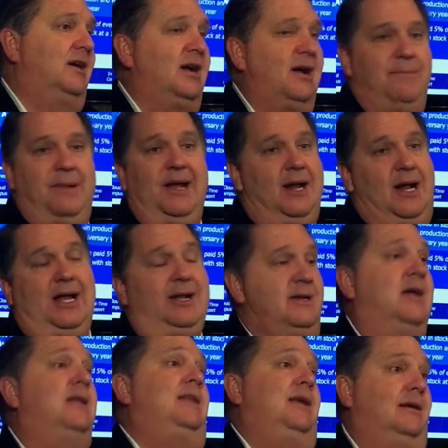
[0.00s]
got paid. I had
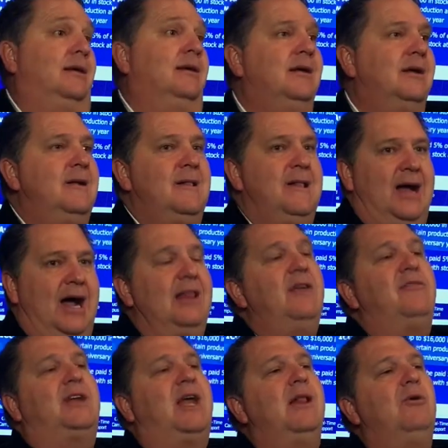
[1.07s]
nothing. I
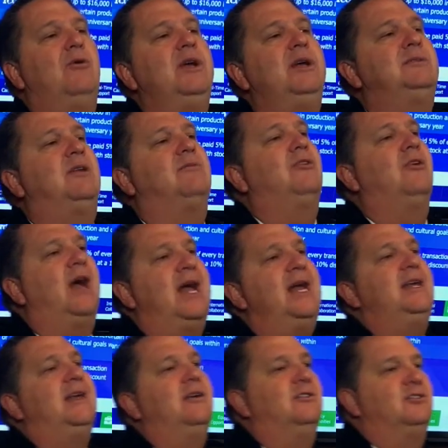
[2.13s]
left Keller Williams after 8
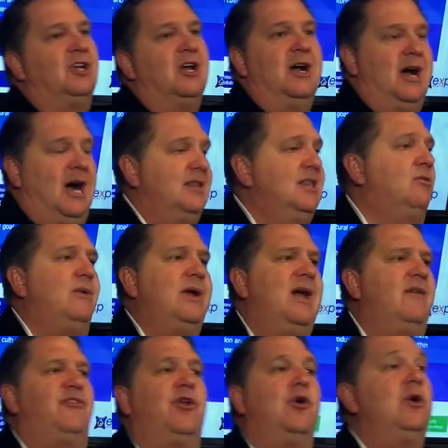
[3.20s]
years. I think we
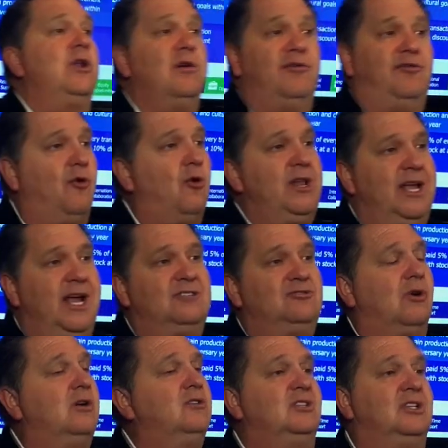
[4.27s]
had 30 or 40
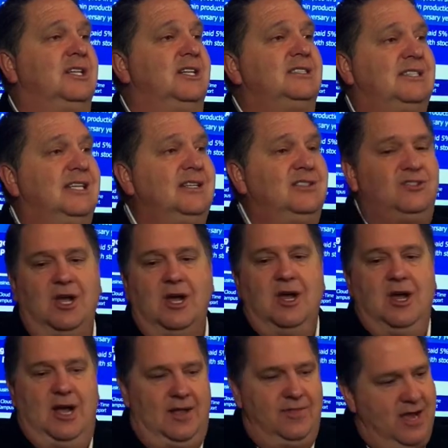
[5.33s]
escrows and listings,
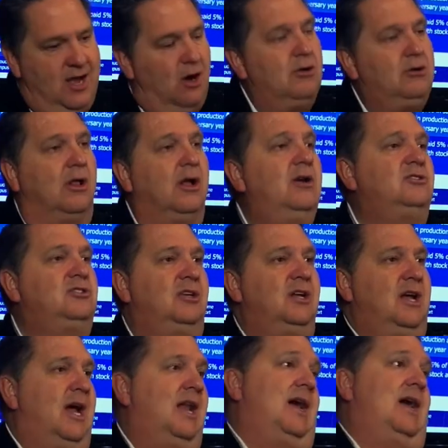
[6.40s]
and they all closed,
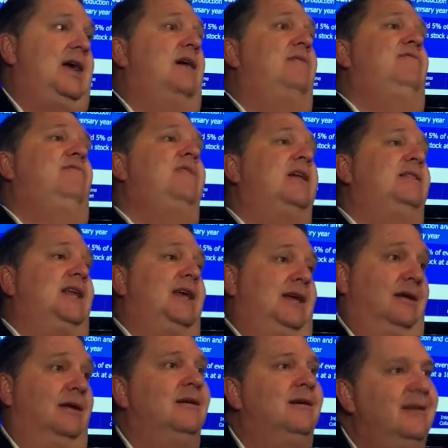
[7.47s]
and I have
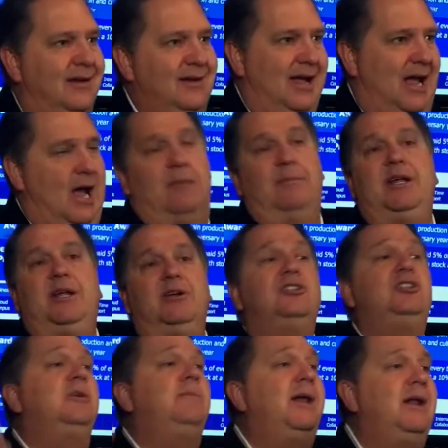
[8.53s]
nothing. How many years
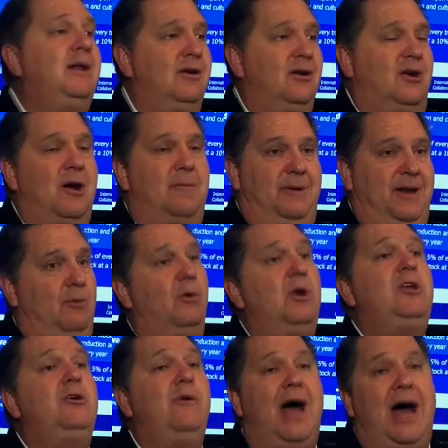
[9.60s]
have you been at your company? What do
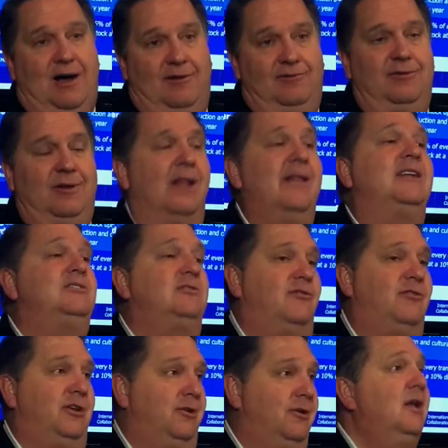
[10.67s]
you have? I'll answer
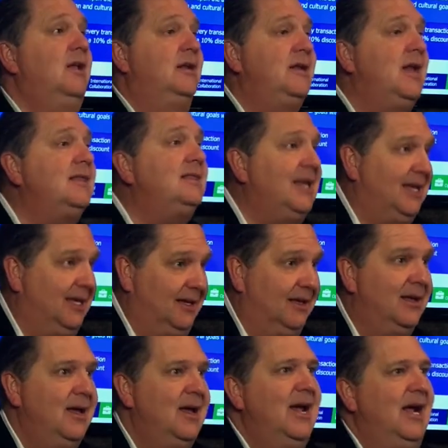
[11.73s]
for you. Nothing.
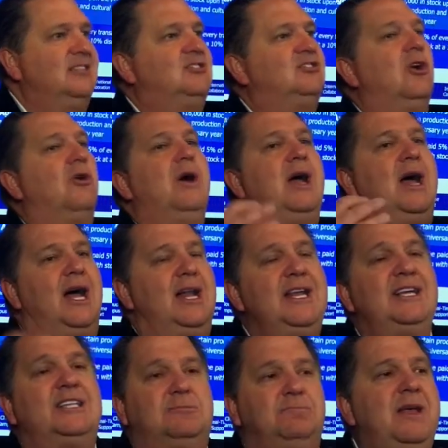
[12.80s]
And so at
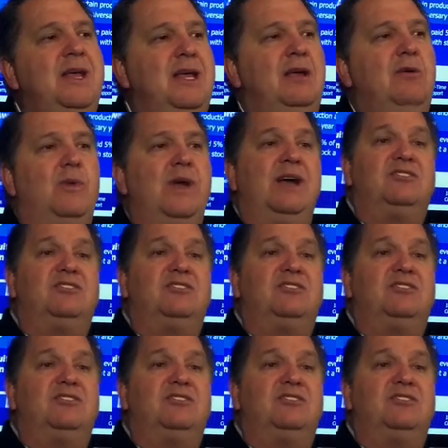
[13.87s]
eXp, we have